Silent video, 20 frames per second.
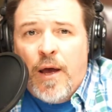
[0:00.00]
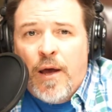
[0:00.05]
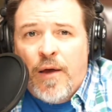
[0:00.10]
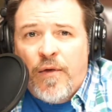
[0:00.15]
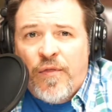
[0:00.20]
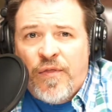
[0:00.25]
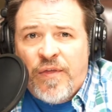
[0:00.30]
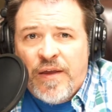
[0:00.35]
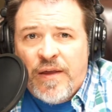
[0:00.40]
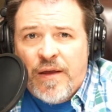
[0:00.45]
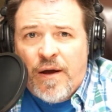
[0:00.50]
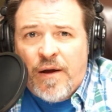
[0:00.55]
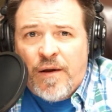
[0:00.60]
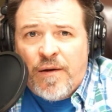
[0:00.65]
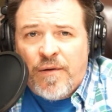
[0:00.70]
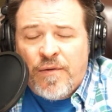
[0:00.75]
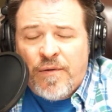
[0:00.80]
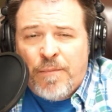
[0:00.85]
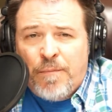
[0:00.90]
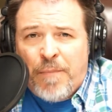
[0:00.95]
The
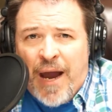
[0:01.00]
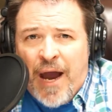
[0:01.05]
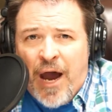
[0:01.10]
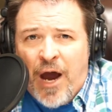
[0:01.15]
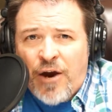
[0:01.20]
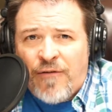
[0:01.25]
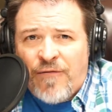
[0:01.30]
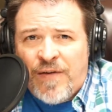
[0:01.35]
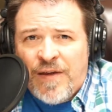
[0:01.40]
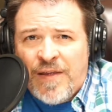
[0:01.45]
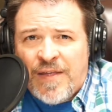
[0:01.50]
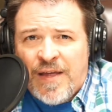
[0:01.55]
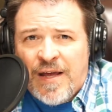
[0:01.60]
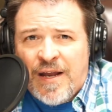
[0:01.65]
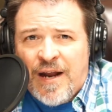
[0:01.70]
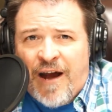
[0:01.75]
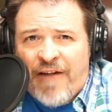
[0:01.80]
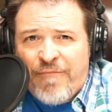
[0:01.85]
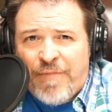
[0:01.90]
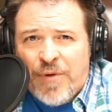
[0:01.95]
biography
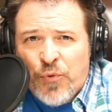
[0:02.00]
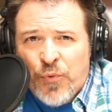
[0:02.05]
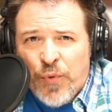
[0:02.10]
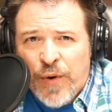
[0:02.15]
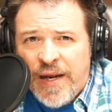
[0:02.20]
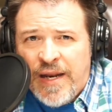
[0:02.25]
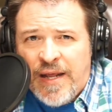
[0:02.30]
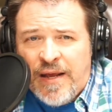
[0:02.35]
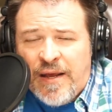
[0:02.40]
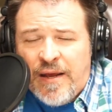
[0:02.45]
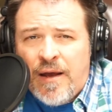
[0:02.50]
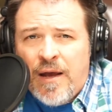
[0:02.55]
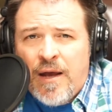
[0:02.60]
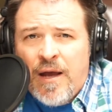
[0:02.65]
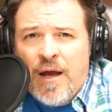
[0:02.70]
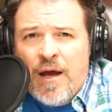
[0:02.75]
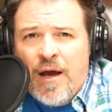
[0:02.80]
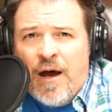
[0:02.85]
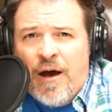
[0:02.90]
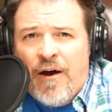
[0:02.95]
that I've been reading
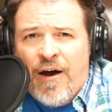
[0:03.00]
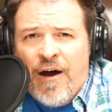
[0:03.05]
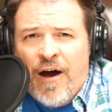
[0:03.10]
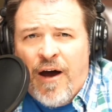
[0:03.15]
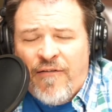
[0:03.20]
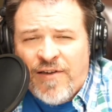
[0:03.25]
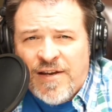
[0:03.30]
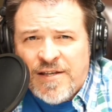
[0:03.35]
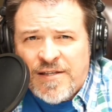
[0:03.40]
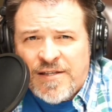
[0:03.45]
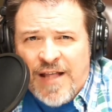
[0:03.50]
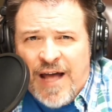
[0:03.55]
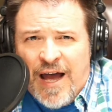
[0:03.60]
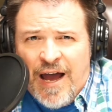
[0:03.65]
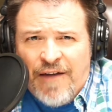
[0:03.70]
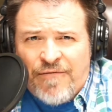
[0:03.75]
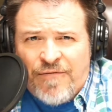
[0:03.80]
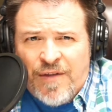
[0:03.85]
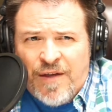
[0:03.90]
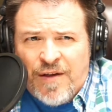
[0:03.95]
of his
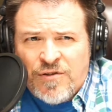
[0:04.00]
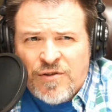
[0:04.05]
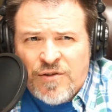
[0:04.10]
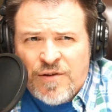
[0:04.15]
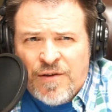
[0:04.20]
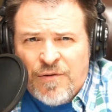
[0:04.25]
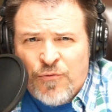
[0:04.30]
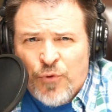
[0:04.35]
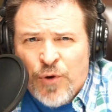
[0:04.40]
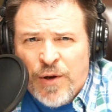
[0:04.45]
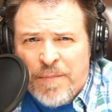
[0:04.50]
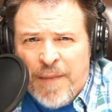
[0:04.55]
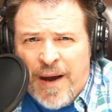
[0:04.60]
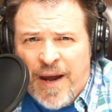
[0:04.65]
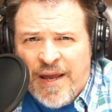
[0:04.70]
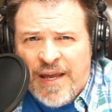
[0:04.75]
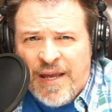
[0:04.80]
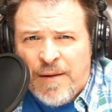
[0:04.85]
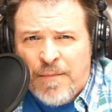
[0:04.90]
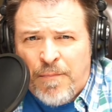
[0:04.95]
life, written
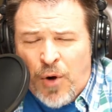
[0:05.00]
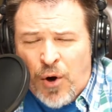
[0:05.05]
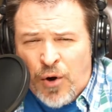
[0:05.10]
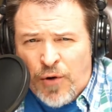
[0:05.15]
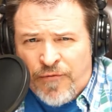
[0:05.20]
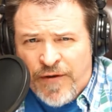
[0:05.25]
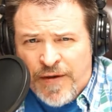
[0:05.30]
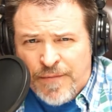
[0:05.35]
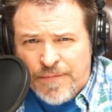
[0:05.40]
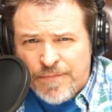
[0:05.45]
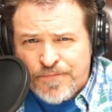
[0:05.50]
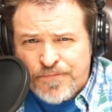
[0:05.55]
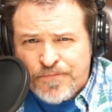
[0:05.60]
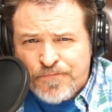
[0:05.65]
by Iain Murphy,